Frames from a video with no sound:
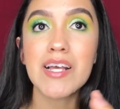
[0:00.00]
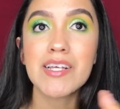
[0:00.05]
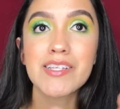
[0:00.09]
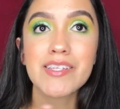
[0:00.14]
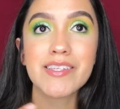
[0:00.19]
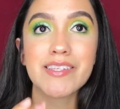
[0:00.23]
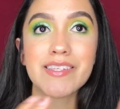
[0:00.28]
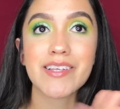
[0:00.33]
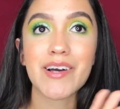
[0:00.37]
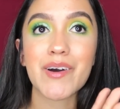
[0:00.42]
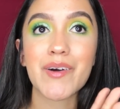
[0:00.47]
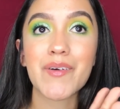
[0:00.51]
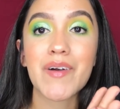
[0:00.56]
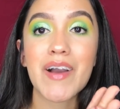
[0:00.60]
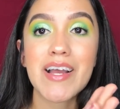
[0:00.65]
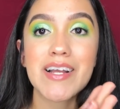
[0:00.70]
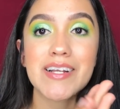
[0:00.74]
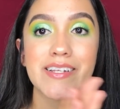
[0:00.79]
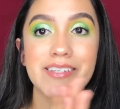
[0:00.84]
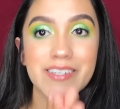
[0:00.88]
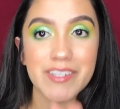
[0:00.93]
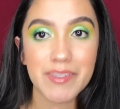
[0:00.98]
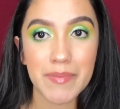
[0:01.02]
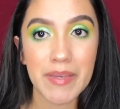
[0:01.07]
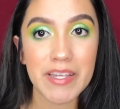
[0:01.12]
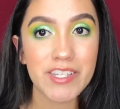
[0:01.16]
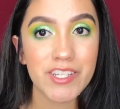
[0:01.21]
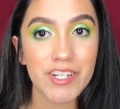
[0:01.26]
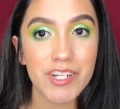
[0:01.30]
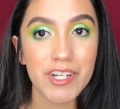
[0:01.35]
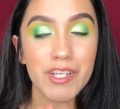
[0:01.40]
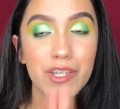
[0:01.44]
So just make
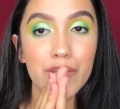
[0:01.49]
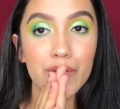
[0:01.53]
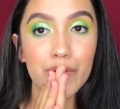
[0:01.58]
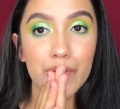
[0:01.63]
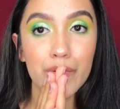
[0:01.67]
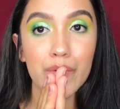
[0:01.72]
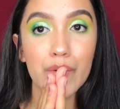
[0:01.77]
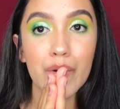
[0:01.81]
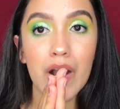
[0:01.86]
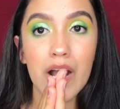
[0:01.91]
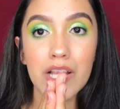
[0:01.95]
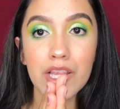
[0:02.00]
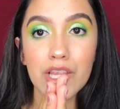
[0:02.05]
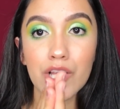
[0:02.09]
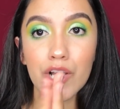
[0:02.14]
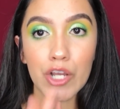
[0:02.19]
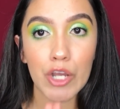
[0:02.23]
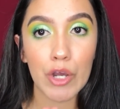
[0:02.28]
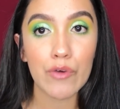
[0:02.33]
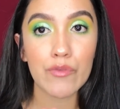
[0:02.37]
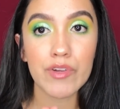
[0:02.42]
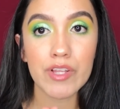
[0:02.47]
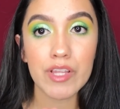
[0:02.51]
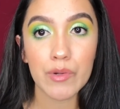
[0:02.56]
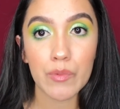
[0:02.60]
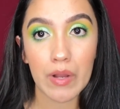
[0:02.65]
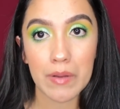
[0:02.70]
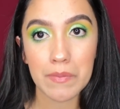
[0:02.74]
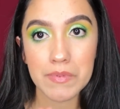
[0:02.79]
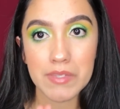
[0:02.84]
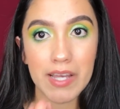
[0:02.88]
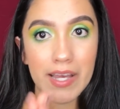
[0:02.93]
sure you look over the
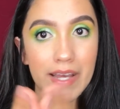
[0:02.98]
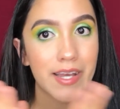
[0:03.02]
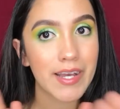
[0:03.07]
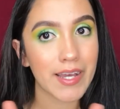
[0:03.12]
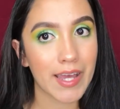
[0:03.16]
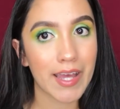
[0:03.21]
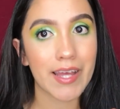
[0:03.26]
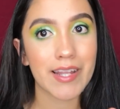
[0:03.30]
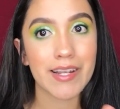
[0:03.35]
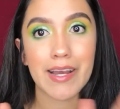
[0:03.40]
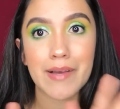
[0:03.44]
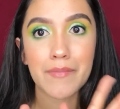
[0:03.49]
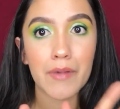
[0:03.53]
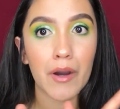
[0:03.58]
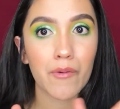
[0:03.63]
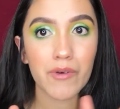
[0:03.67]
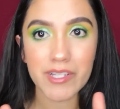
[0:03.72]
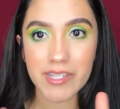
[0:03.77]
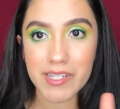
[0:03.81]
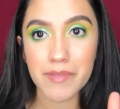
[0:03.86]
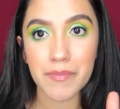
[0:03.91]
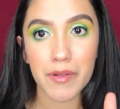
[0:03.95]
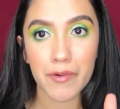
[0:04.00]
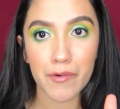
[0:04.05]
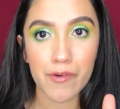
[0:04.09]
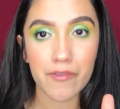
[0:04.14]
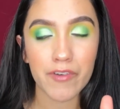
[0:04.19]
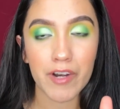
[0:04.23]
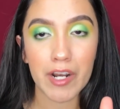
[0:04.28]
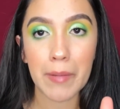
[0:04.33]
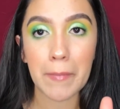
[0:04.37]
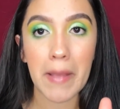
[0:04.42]
website. Again, I'm always going to be
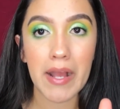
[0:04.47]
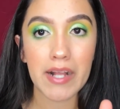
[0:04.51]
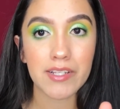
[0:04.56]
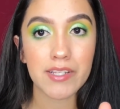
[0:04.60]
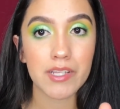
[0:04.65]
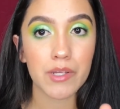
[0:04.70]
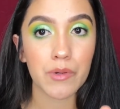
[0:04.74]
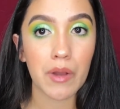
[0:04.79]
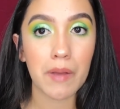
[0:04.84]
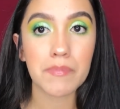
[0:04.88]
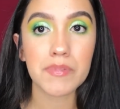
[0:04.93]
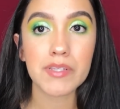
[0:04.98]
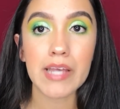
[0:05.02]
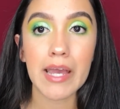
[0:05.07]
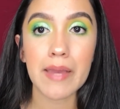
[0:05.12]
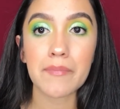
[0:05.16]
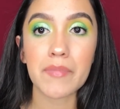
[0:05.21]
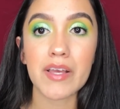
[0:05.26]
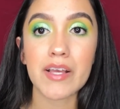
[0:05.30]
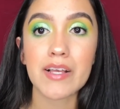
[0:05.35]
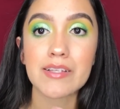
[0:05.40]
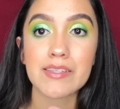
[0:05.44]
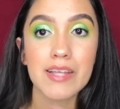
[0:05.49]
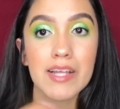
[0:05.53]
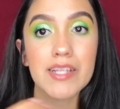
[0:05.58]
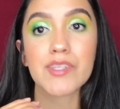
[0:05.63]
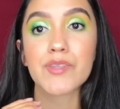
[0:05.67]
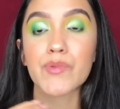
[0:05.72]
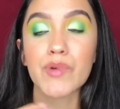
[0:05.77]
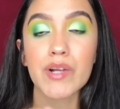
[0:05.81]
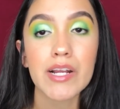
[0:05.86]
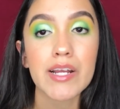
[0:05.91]
referring back to the website because
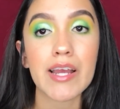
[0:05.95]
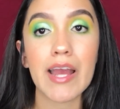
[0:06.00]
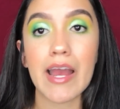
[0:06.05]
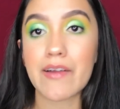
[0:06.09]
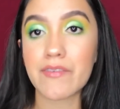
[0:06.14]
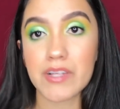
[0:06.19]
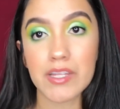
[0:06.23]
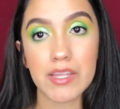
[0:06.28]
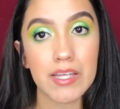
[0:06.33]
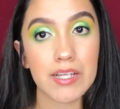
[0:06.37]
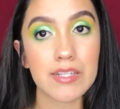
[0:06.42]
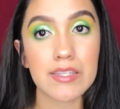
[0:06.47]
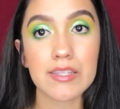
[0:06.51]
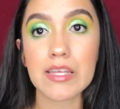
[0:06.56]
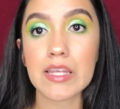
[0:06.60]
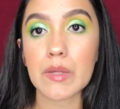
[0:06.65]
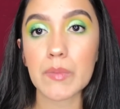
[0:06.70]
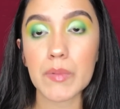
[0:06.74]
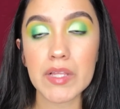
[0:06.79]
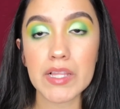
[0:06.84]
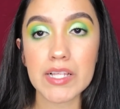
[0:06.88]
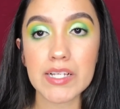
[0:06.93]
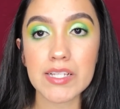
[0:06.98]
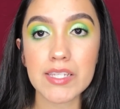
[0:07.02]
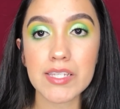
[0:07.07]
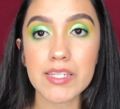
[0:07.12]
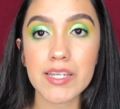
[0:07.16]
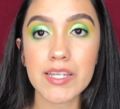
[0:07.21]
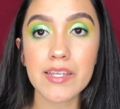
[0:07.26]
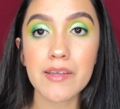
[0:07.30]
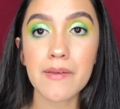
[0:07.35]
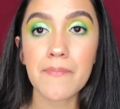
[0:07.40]
that's where everything is going to be
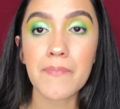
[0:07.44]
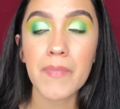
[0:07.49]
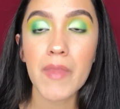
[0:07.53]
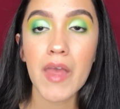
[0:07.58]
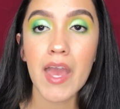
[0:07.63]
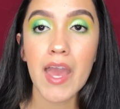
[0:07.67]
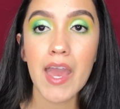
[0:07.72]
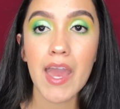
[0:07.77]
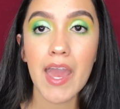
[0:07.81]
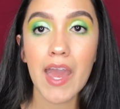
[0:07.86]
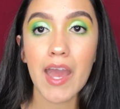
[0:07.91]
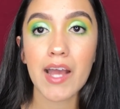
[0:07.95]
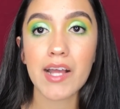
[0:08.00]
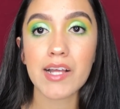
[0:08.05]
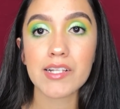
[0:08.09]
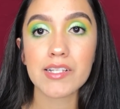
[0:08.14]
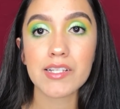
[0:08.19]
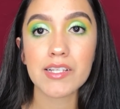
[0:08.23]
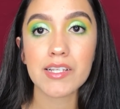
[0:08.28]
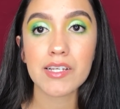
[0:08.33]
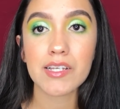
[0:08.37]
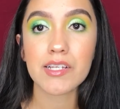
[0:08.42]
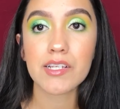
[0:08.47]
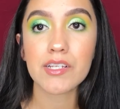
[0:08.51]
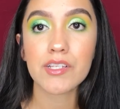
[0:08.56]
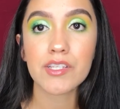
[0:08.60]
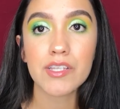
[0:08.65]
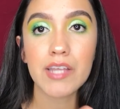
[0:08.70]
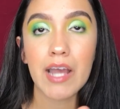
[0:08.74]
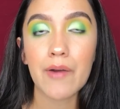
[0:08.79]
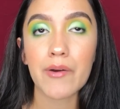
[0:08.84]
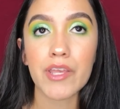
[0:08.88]
listed, and
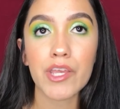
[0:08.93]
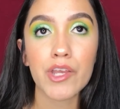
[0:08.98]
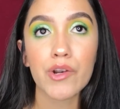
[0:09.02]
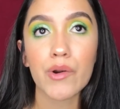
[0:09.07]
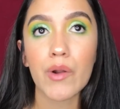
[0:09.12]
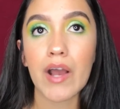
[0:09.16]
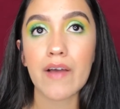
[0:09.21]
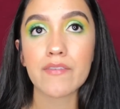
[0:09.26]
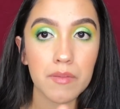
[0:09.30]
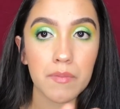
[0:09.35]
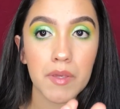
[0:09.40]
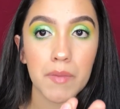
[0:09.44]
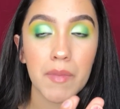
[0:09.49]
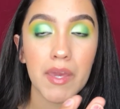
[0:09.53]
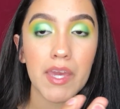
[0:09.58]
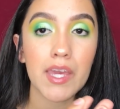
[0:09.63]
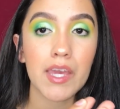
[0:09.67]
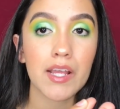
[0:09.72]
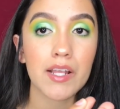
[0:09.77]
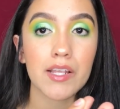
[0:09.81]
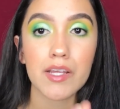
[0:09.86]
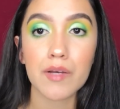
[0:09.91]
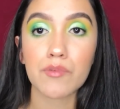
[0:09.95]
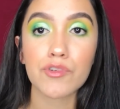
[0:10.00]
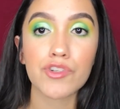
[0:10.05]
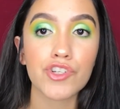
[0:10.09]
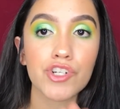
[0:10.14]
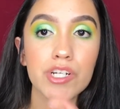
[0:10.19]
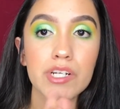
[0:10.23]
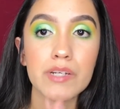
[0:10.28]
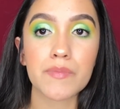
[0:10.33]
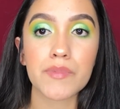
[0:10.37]
that way you don't have to be making double
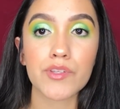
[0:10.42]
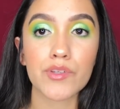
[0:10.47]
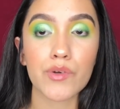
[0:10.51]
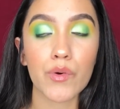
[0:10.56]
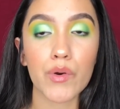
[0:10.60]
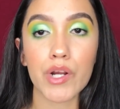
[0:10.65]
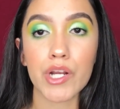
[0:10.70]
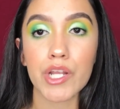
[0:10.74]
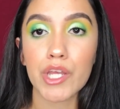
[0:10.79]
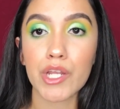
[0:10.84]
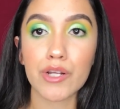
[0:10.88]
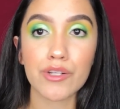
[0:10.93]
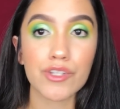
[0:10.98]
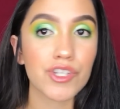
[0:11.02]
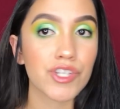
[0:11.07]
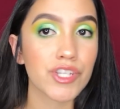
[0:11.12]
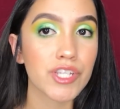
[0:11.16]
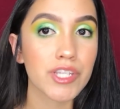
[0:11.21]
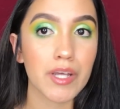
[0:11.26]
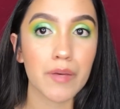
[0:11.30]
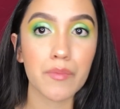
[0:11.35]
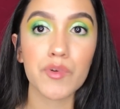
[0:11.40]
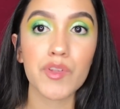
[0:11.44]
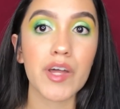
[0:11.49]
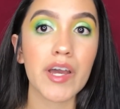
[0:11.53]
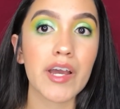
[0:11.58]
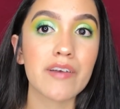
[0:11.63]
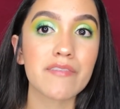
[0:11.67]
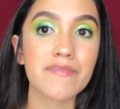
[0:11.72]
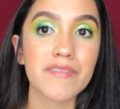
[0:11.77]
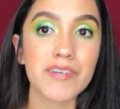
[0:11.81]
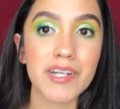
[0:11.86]
trips or, you know, just double
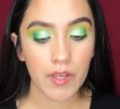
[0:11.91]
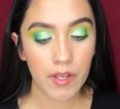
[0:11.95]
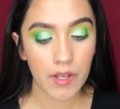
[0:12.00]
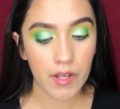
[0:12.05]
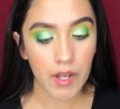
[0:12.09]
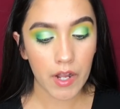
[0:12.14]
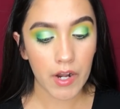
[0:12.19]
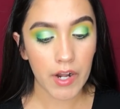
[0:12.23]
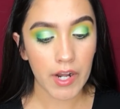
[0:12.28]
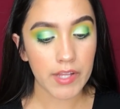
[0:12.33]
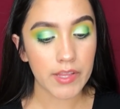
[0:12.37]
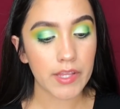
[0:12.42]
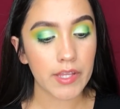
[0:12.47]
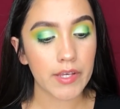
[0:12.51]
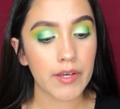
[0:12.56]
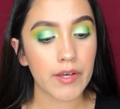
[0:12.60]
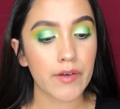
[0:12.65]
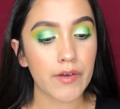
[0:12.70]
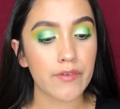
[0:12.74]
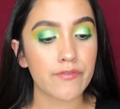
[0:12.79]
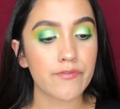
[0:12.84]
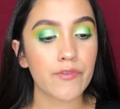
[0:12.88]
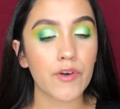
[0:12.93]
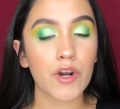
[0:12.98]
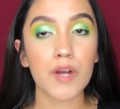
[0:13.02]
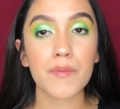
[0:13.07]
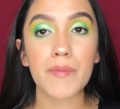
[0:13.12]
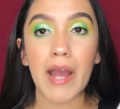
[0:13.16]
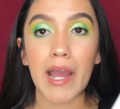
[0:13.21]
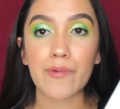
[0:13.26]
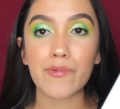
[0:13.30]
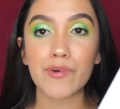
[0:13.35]
the effort. Alright, the
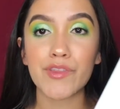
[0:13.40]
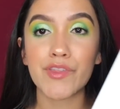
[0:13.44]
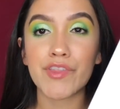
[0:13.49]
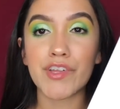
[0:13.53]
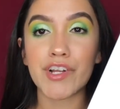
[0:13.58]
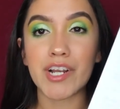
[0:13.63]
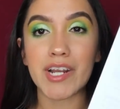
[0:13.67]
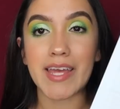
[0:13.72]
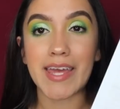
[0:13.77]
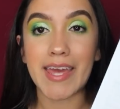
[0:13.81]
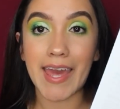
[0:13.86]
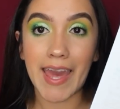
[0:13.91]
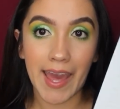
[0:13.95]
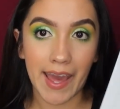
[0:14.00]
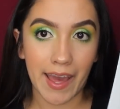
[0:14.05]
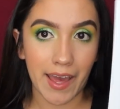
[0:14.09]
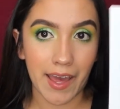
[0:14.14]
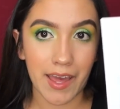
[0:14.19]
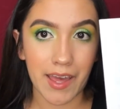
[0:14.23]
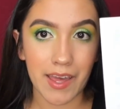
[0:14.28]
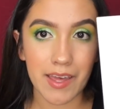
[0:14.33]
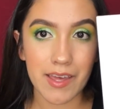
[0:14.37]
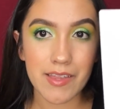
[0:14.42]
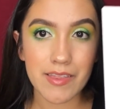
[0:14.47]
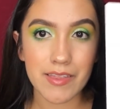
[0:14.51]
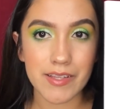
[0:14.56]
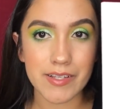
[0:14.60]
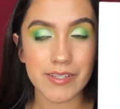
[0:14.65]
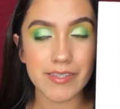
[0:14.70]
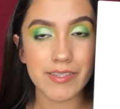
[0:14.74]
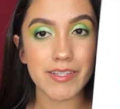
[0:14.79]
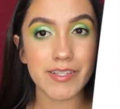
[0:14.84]
form I-130A,
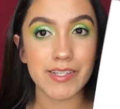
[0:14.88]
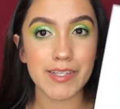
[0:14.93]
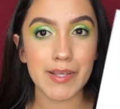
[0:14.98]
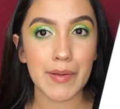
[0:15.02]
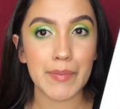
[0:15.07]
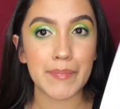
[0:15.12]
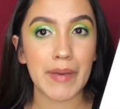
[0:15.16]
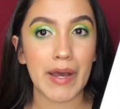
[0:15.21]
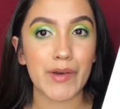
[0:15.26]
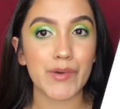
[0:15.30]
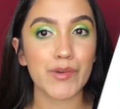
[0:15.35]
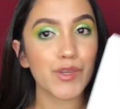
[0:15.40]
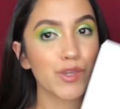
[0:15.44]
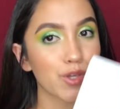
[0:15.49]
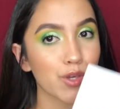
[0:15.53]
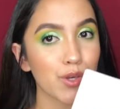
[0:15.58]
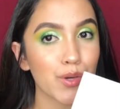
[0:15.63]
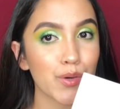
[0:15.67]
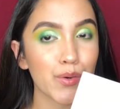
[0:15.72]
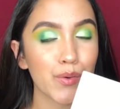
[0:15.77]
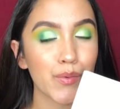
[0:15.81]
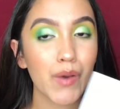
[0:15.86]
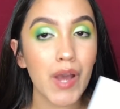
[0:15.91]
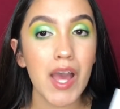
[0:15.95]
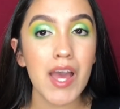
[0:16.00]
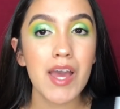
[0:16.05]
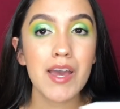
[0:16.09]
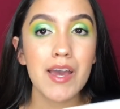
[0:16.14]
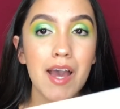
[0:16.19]
this is about you.